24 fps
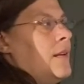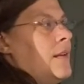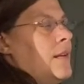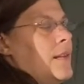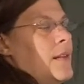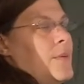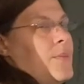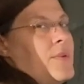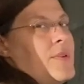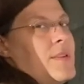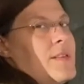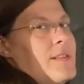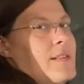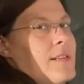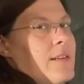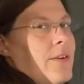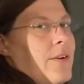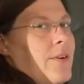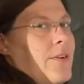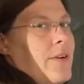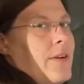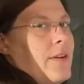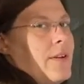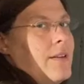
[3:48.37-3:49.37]
They put a
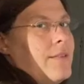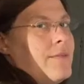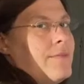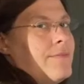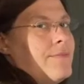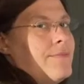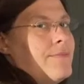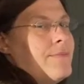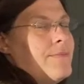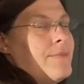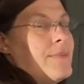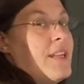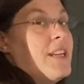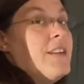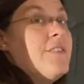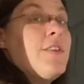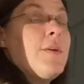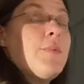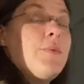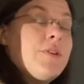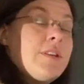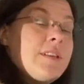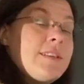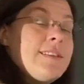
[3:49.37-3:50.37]
0 on it. And if
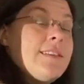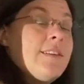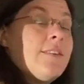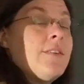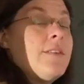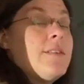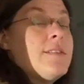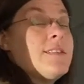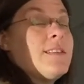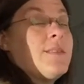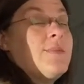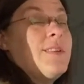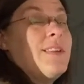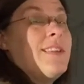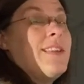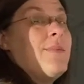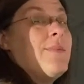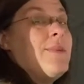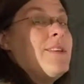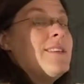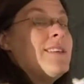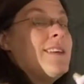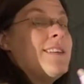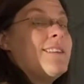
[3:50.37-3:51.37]
they put a 0 on something, that
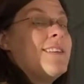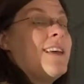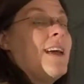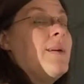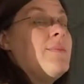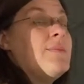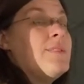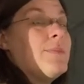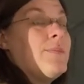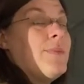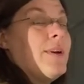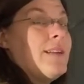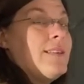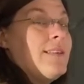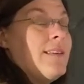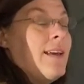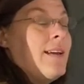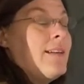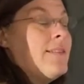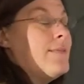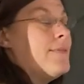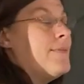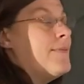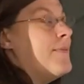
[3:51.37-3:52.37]
means they times it by
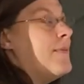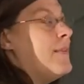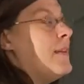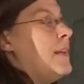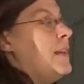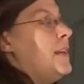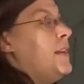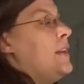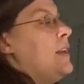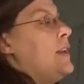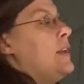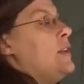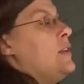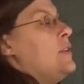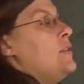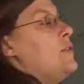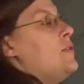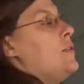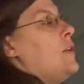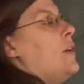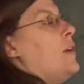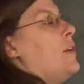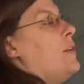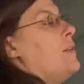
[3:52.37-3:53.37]
10.
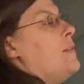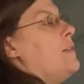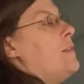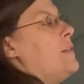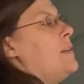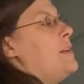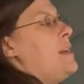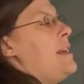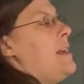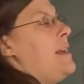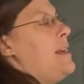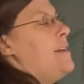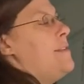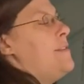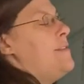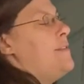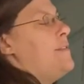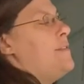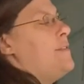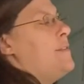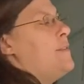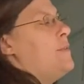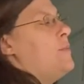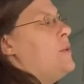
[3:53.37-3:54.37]
So
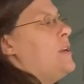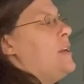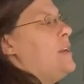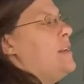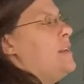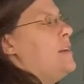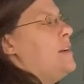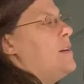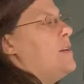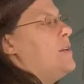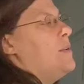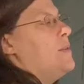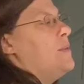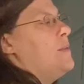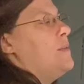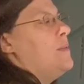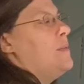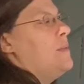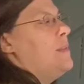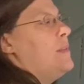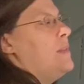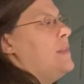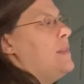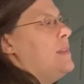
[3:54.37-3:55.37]
if we know
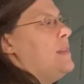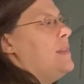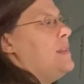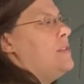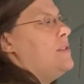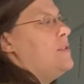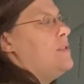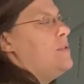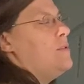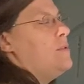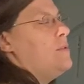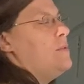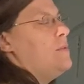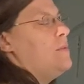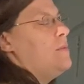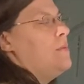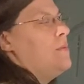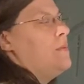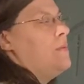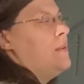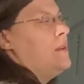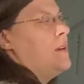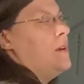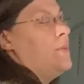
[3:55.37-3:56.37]
that these two
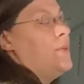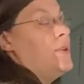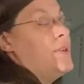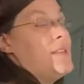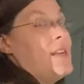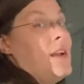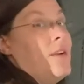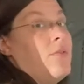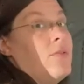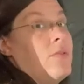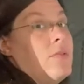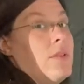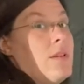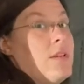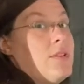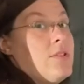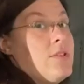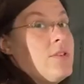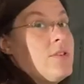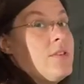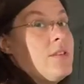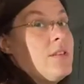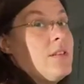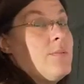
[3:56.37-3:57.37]
numbers have a
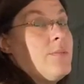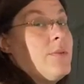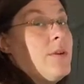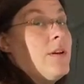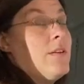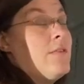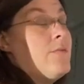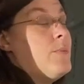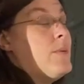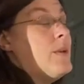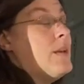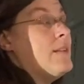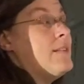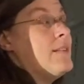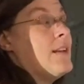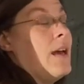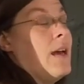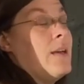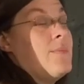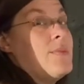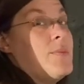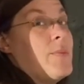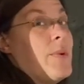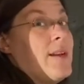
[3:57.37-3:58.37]
relationship of being
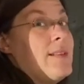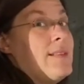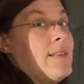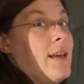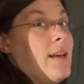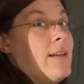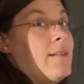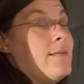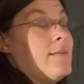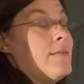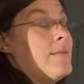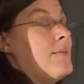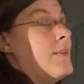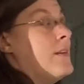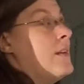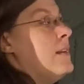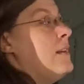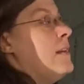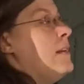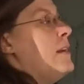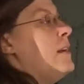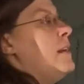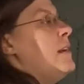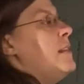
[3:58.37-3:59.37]
times by 10,
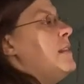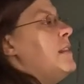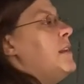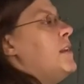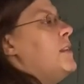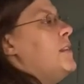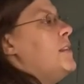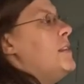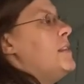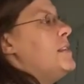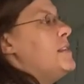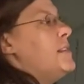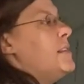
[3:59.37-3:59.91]
then this